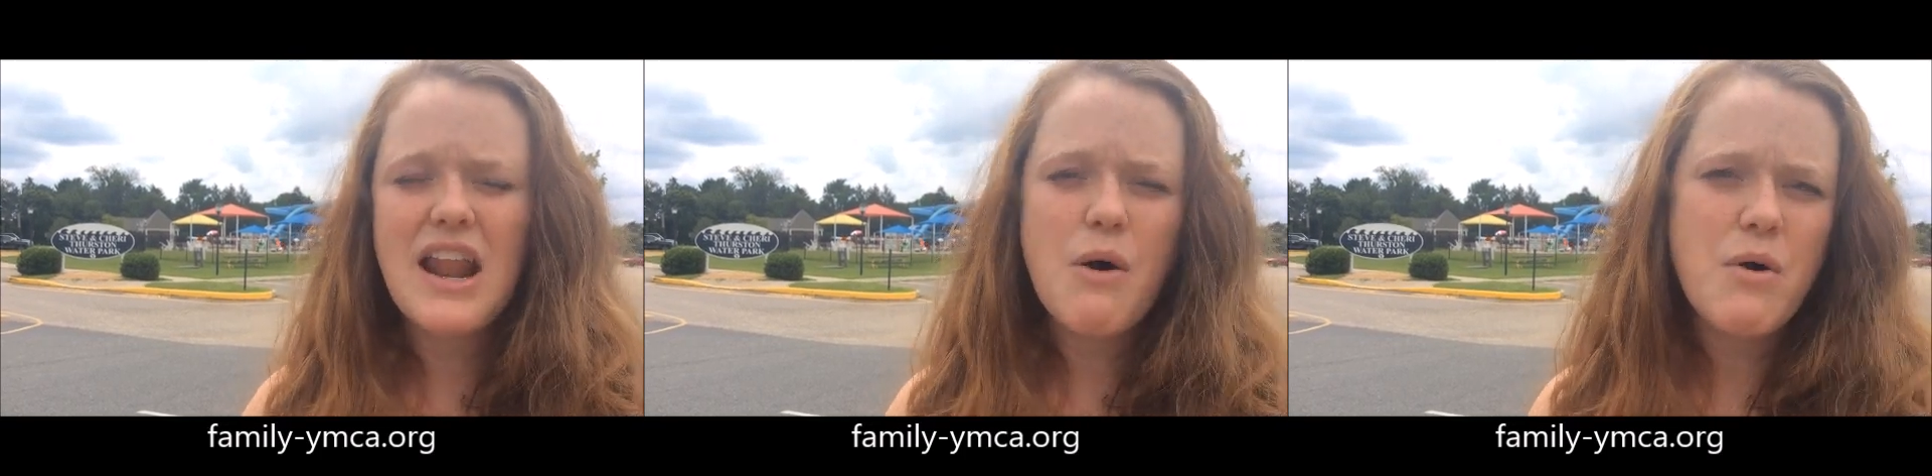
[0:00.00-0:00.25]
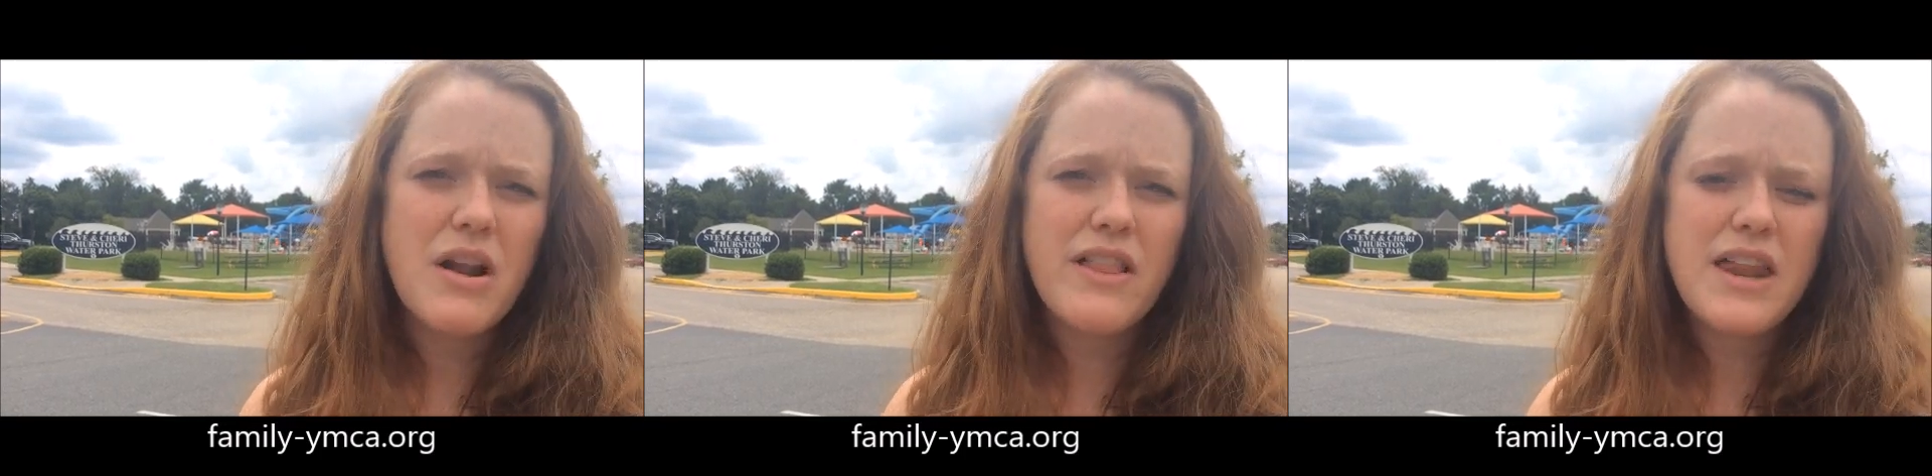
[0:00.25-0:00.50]
and
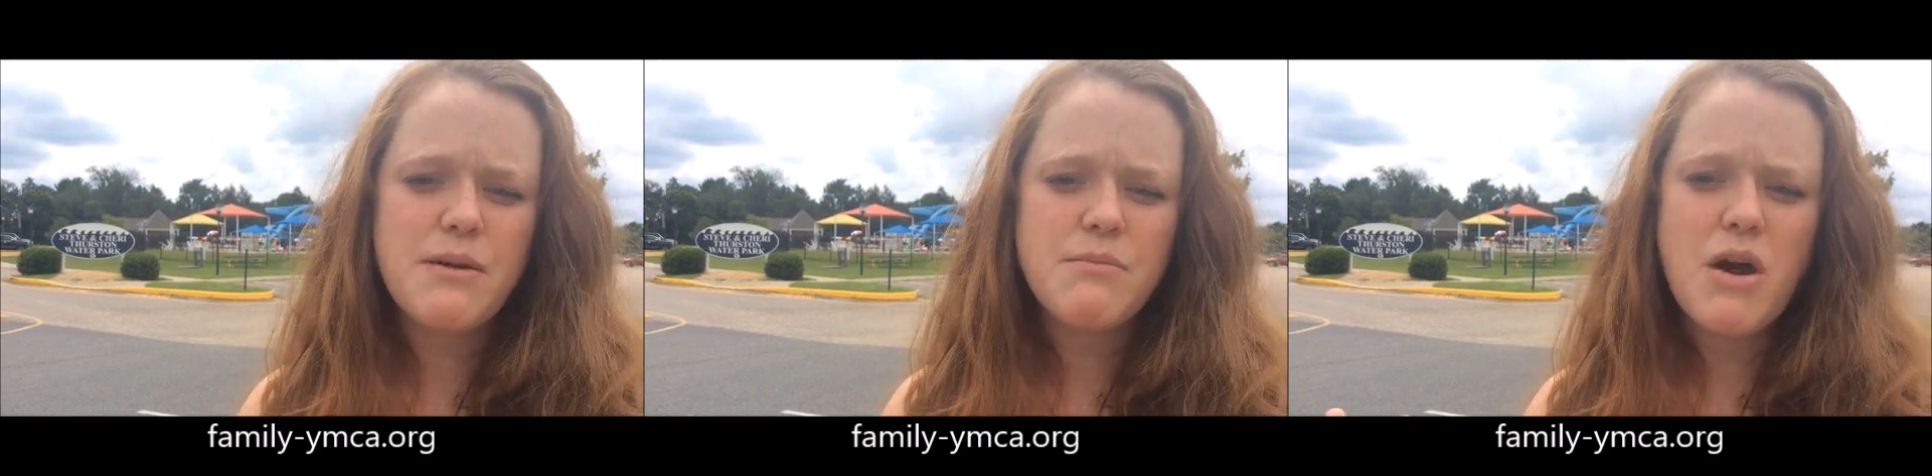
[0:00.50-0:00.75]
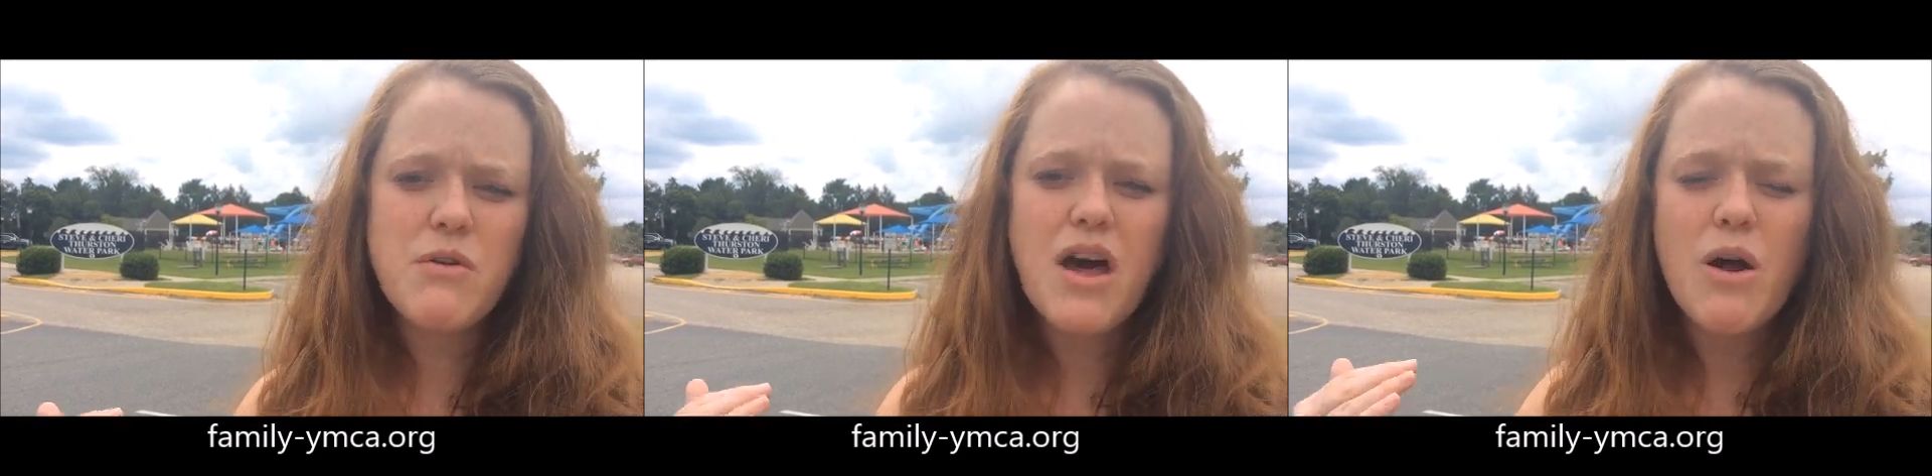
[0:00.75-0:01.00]
I want to let
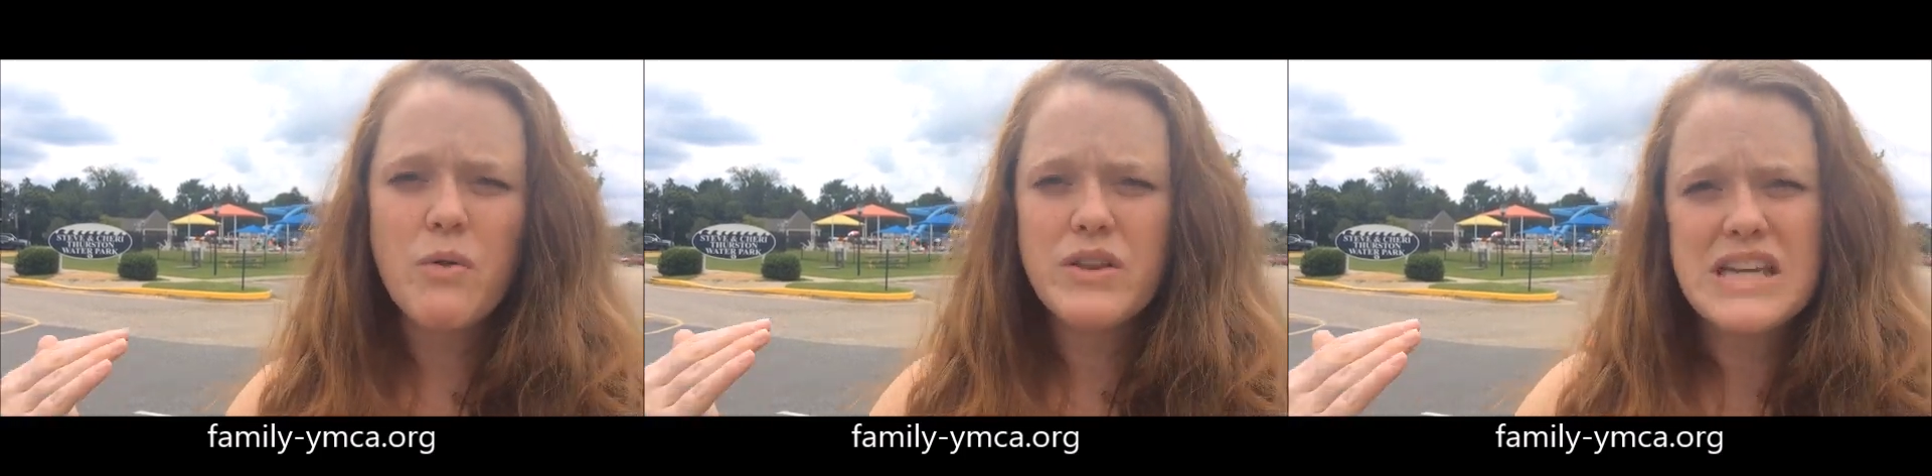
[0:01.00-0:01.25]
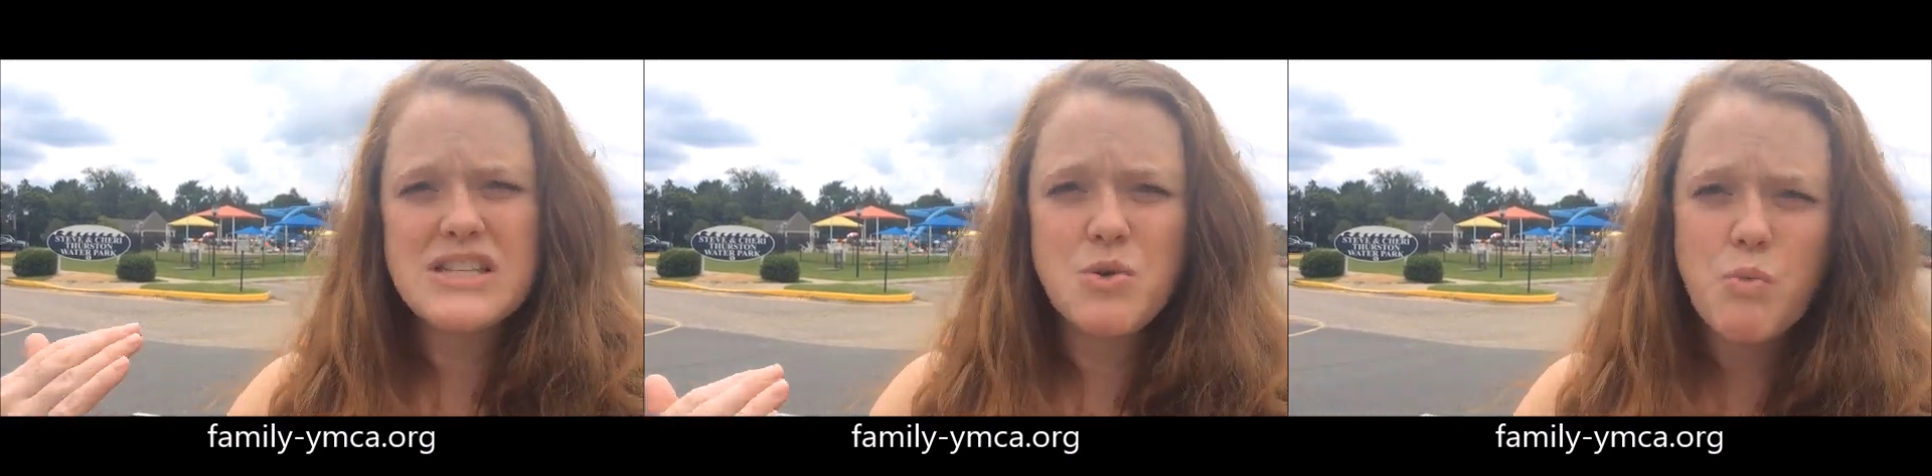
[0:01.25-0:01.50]
him know not
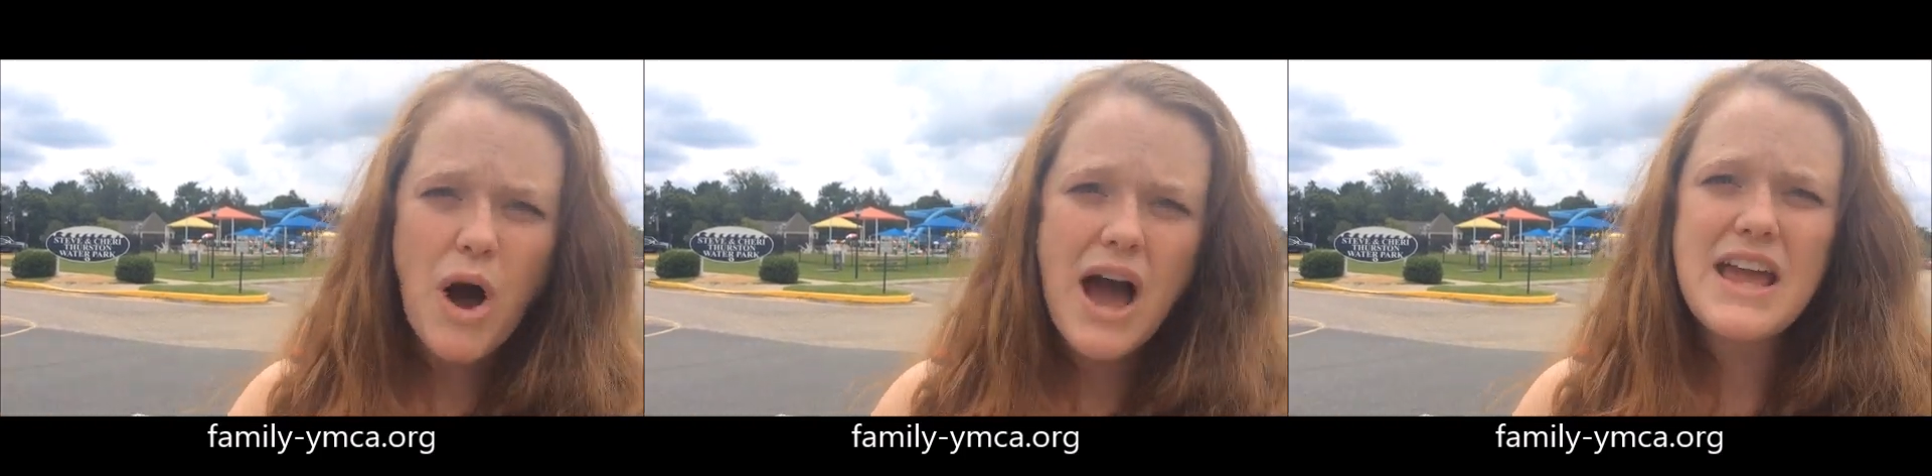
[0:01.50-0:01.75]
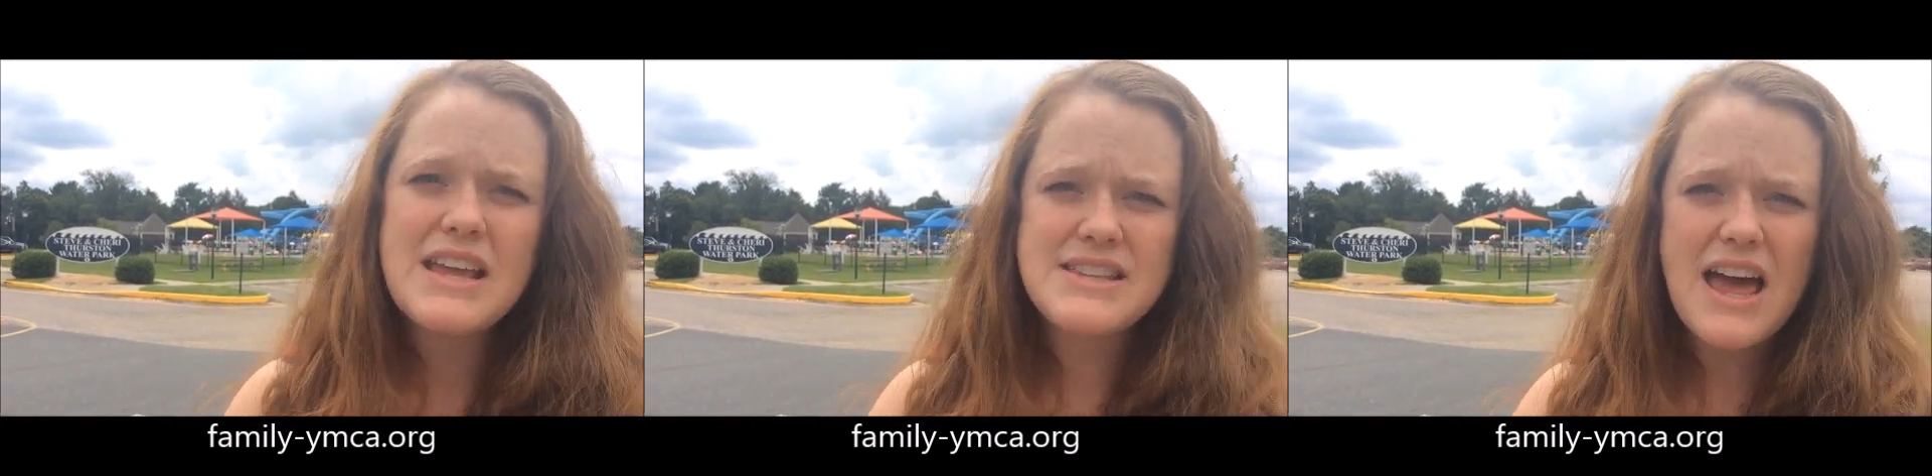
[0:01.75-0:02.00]
only is the
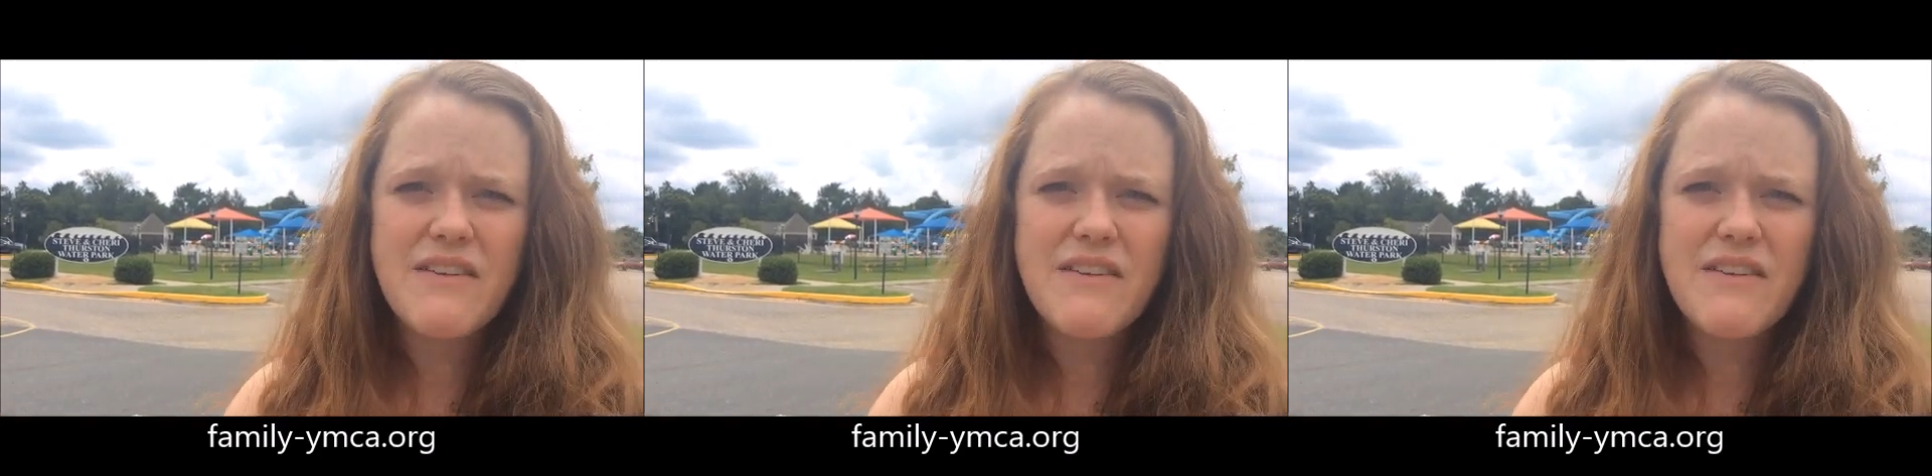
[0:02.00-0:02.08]
Y his